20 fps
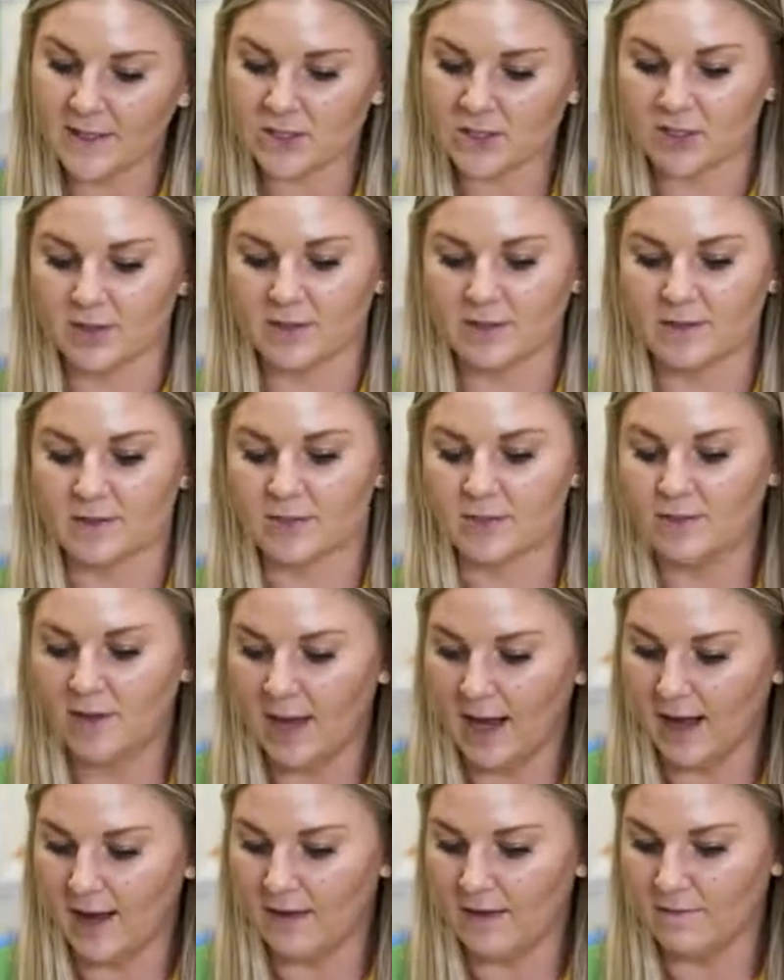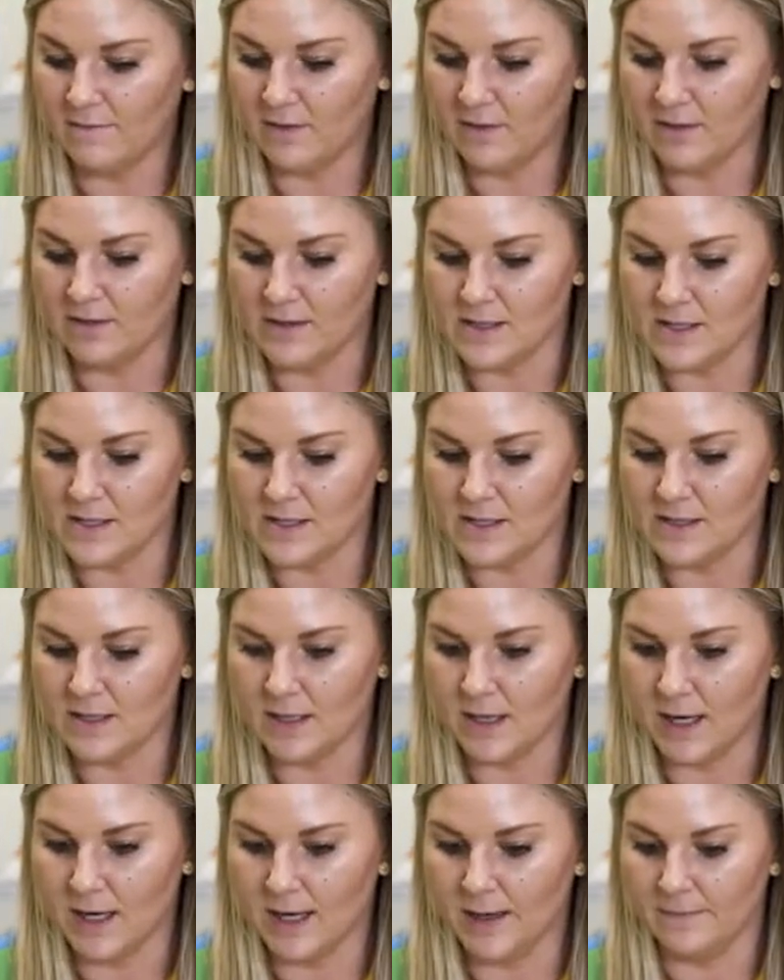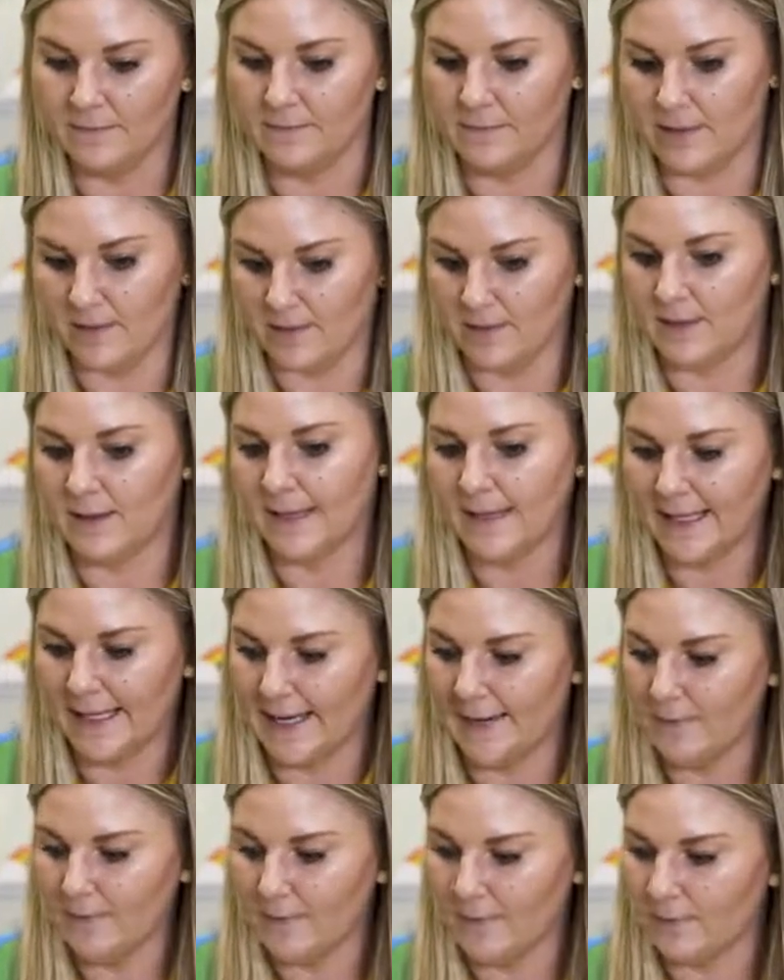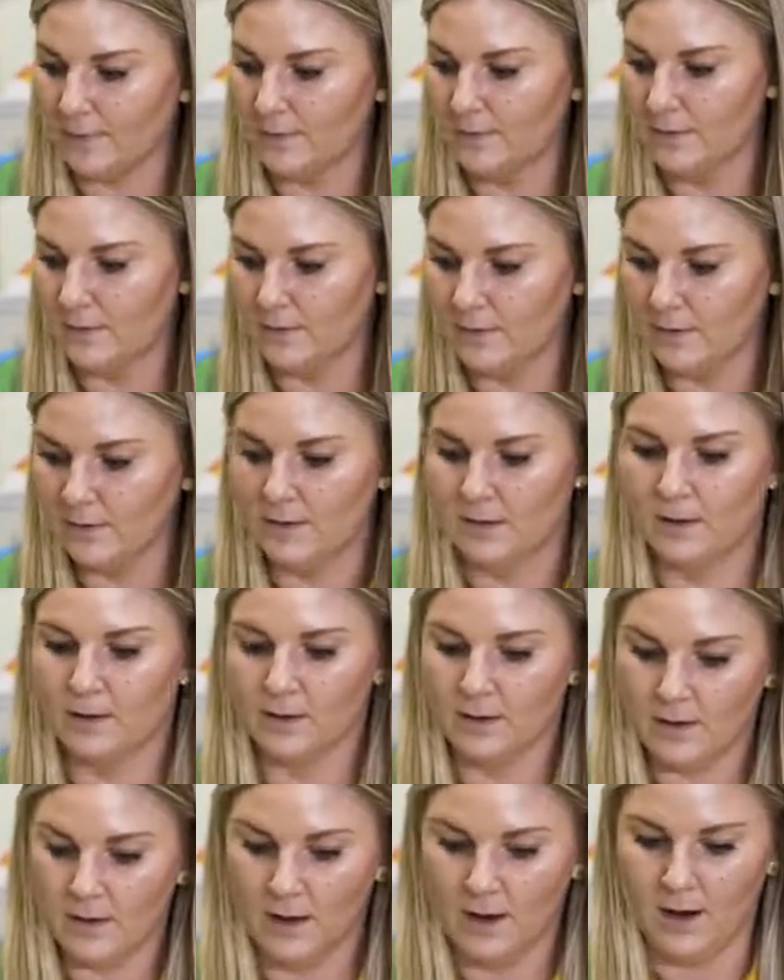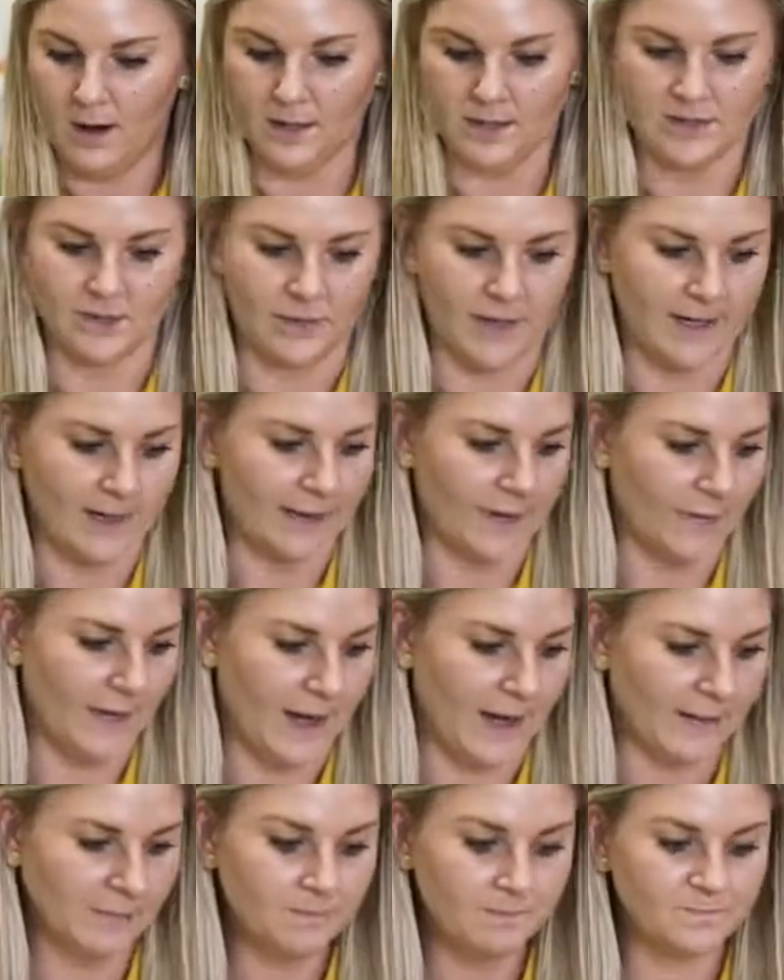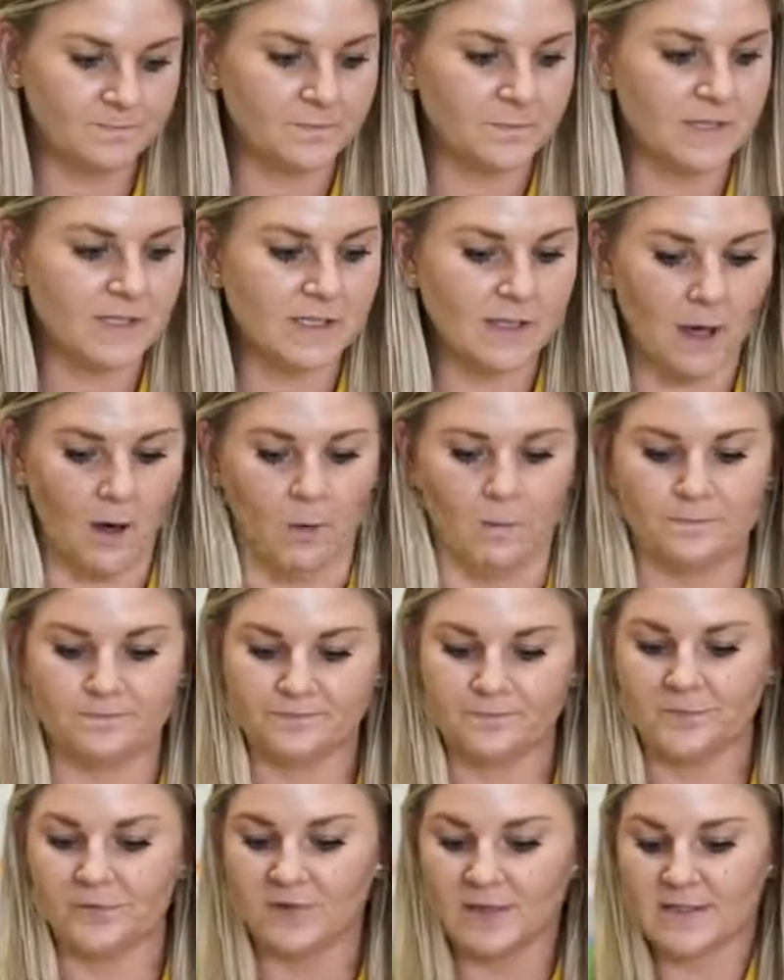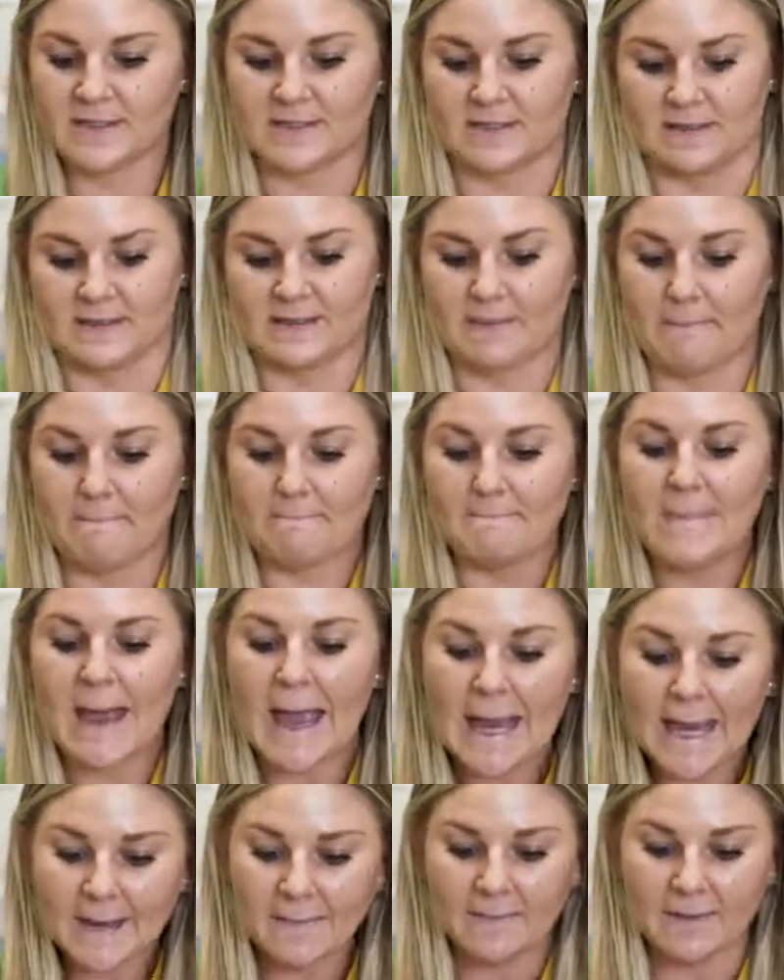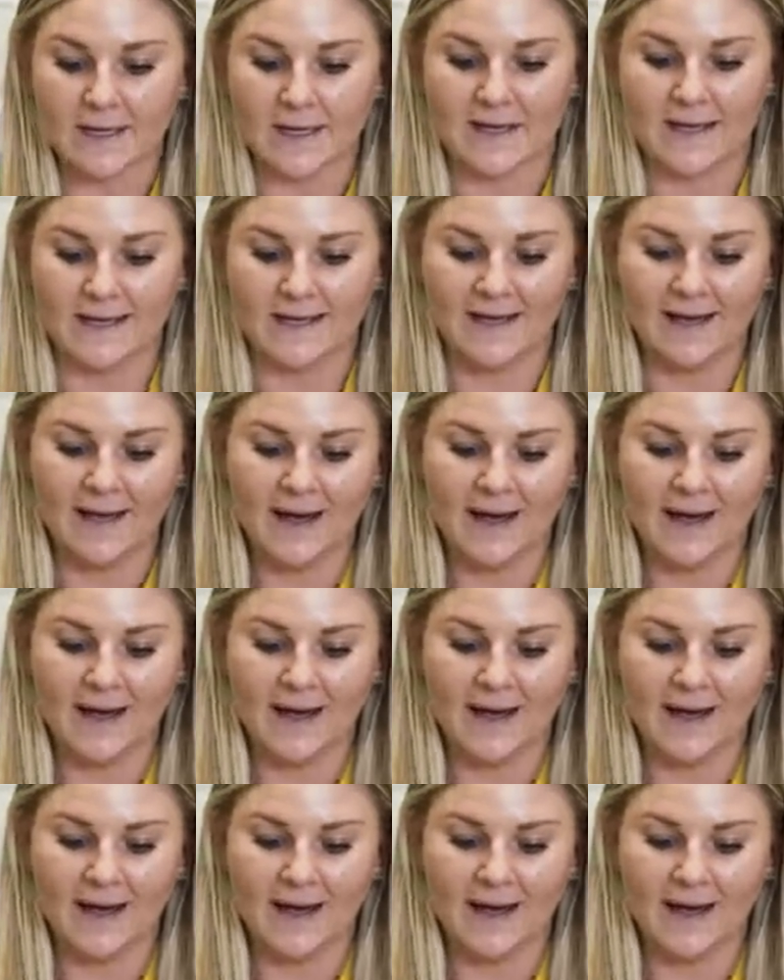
sure that you have the, um, the clamp onto it, okay? So, for instance, maybe